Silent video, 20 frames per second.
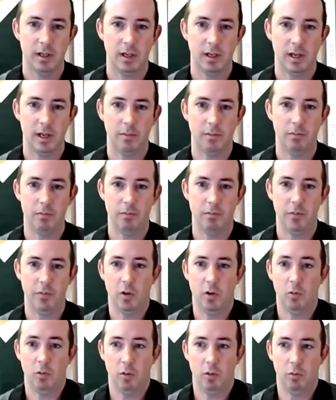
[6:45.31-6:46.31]

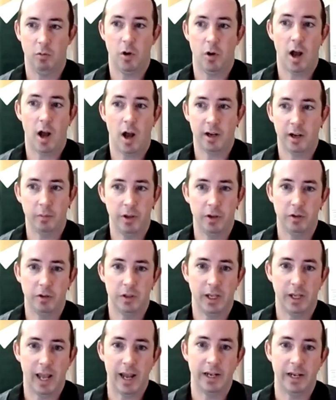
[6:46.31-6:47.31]
we're not going to be
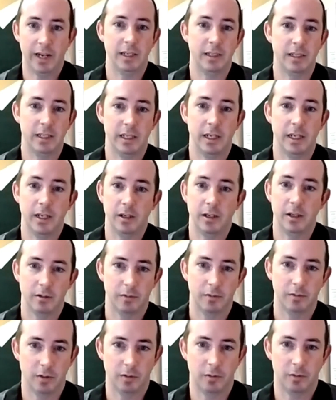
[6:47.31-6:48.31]
using ATC
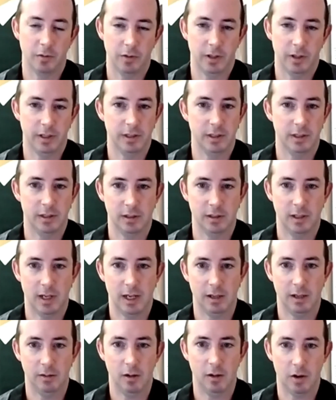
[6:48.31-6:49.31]
for these
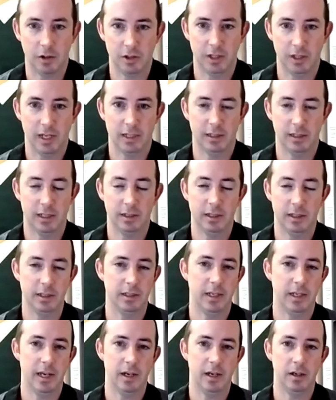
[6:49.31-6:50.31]
largely as they
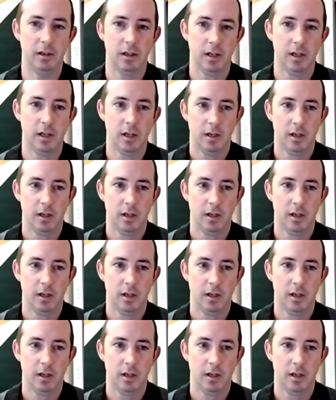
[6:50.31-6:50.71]
scale.